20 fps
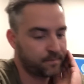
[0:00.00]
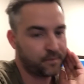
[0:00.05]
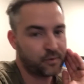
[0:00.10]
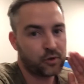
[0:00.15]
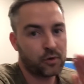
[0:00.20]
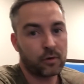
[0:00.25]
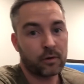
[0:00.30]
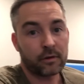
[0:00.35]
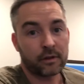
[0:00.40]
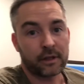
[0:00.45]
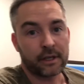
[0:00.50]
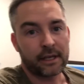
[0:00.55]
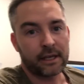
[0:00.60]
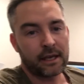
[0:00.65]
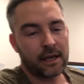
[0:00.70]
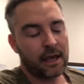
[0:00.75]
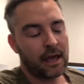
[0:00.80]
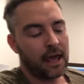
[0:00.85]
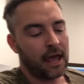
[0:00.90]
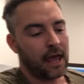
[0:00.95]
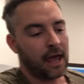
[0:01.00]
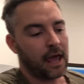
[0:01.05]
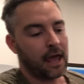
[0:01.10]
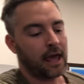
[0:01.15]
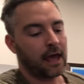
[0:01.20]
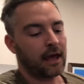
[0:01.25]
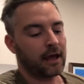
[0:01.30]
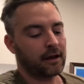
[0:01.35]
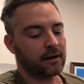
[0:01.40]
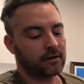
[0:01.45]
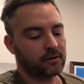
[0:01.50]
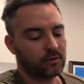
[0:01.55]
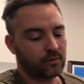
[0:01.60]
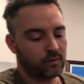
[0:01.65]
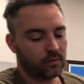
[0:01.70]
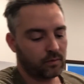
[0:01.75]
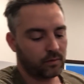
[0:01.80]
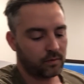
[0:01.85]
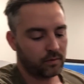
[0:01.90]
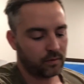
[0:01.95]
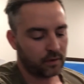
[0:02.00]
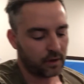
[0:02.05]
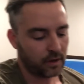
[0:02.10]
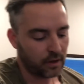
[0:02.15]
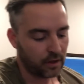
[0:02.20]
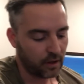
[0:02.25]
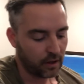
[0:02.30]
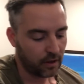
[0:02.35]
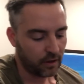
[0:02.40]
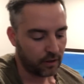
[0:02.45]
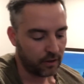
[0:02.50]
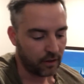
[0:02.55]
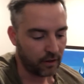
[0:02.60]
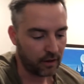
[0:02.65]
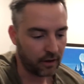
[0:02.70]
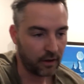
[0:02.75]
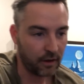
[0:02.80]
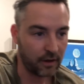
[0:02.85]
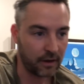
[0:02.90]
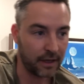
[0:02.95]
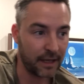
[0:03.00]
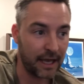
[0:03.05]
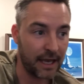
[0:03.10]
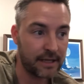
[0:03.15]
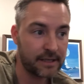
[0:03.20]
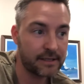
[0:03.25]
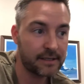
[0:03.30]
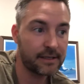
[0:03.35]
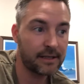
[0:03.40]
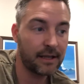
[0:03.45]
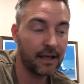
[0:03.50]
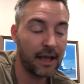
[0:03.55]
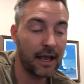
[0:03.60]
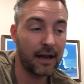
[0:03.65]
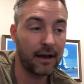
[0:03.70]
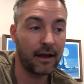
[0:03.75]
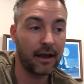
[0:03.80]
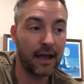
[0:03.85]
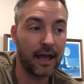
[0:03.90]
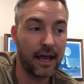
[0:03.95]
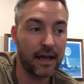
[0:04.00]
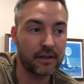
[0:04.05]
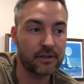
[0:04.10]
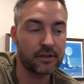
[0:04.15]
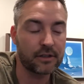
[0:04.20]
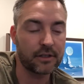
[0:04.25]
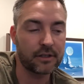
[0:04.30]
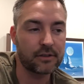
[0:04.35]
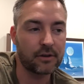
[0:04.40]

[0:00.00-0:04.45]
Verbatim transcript: shortly, and that the guest and I actually